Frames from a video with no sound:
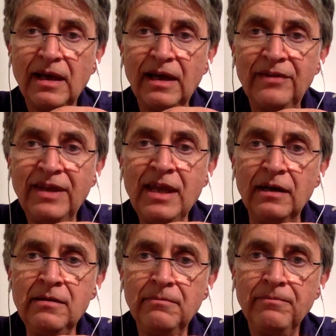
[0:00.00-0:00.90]
And
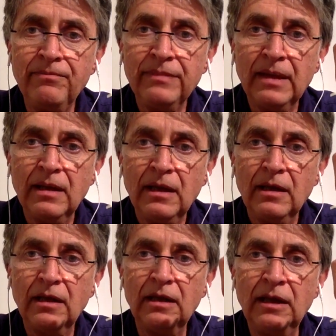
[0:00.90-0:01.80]
then
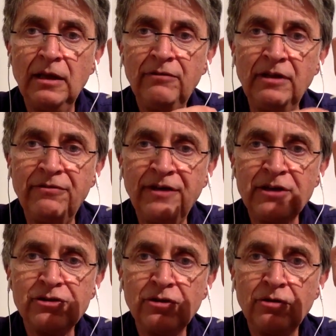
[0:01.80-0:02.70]
if the
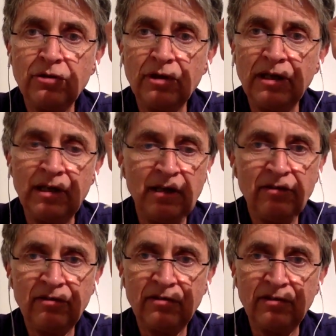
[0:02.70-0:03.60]
infection
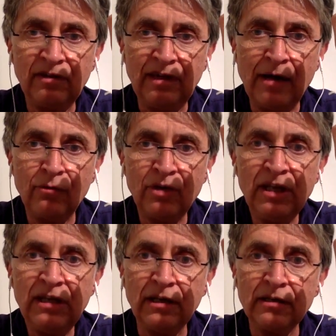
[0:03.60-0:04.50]
is down
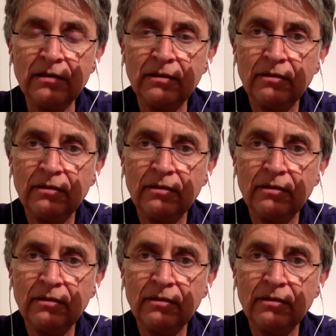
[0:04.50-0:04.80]
here